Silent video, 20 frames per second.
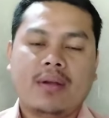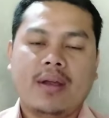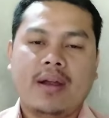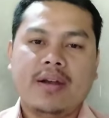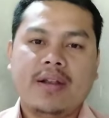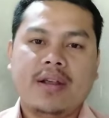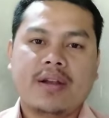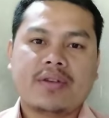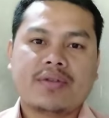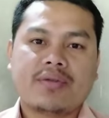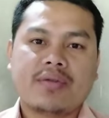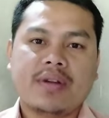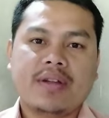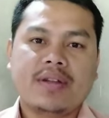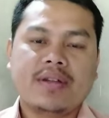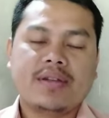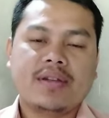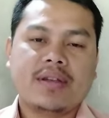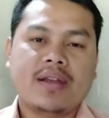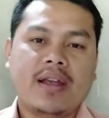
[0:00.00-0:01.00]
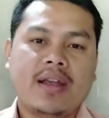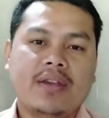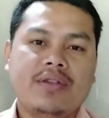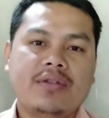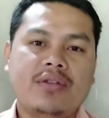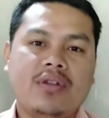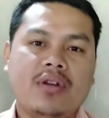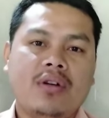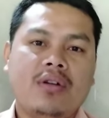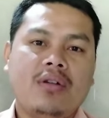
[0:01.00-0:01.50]
And dear students, as
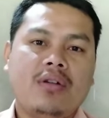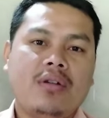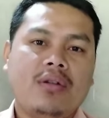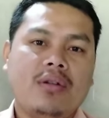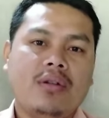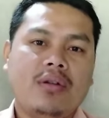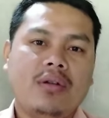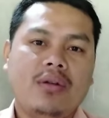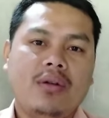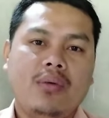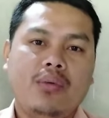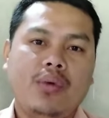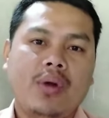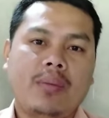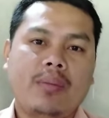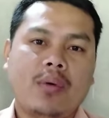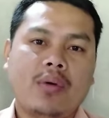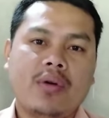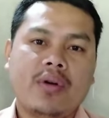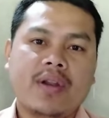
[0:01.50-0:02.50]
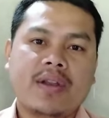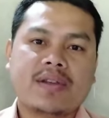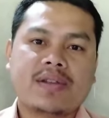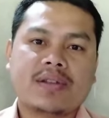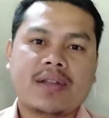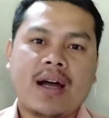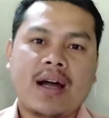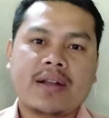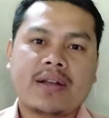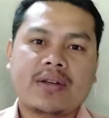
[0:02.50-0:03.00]
you know, we have already
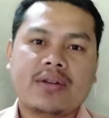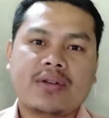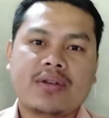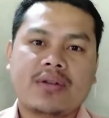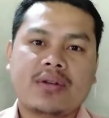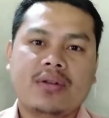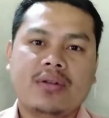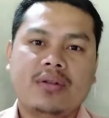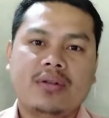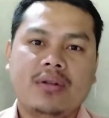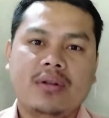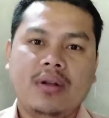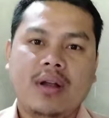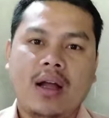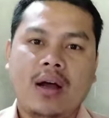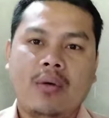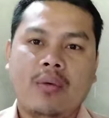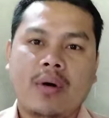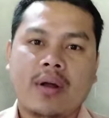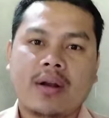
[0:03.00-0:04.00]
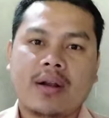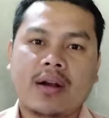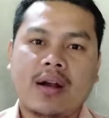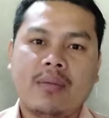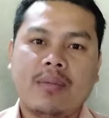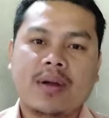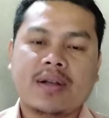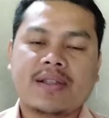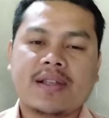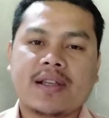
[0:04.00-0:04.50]
started our
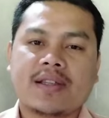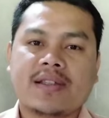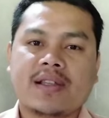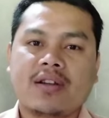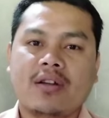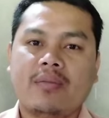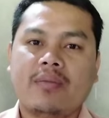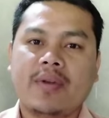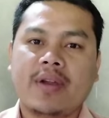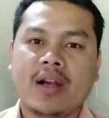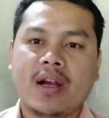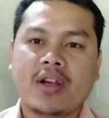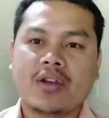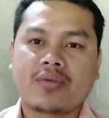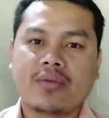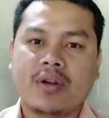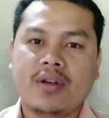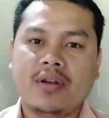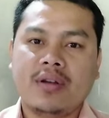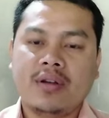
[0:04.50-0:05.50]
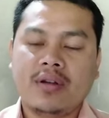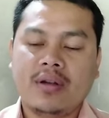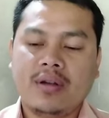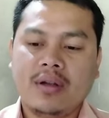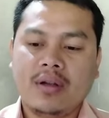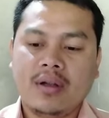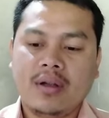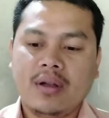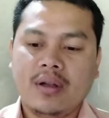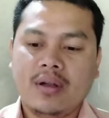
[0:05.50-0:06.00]
grammar section of English 1
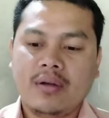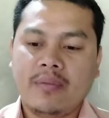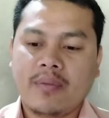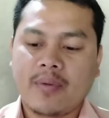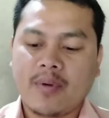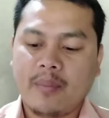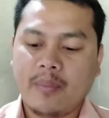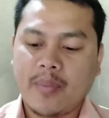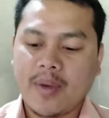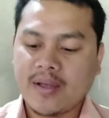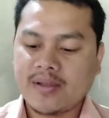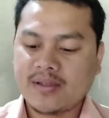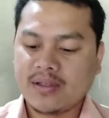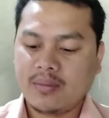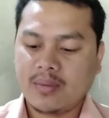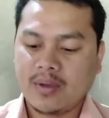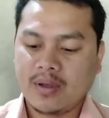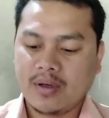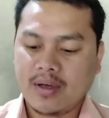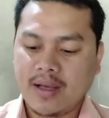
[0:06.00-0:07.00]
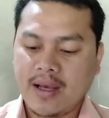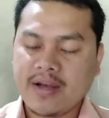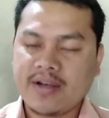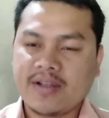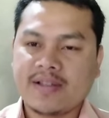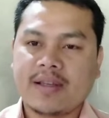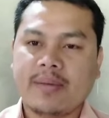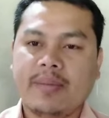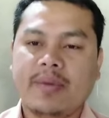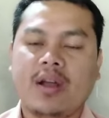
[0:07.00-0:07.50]
from page number
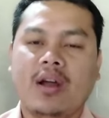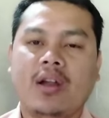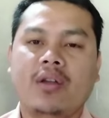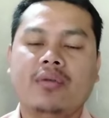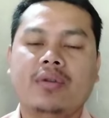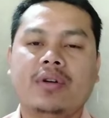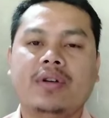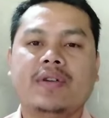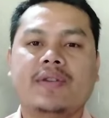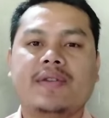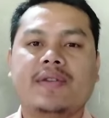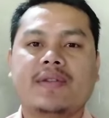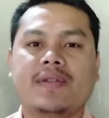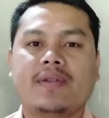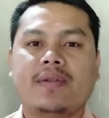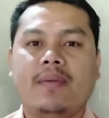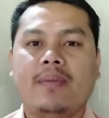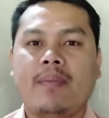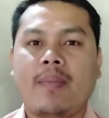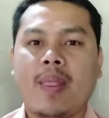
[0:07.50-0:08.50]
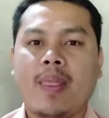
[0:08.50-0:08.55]
87 onwards.